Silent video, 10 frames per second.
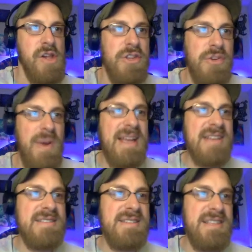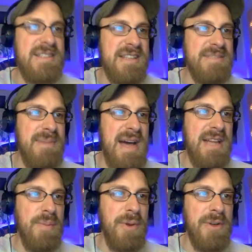So I guess this
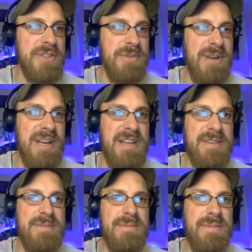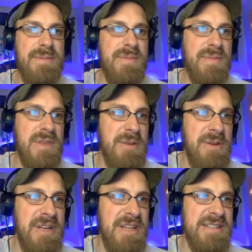Milo person, right?
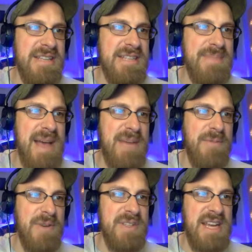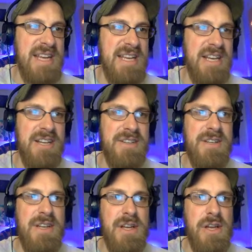Let's back up for a second here.
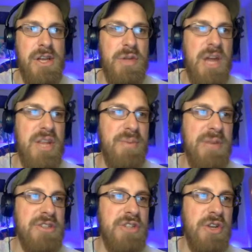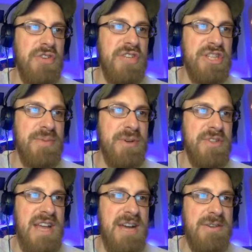So how do the players know to seek this
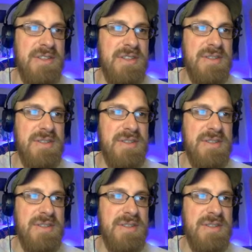person out?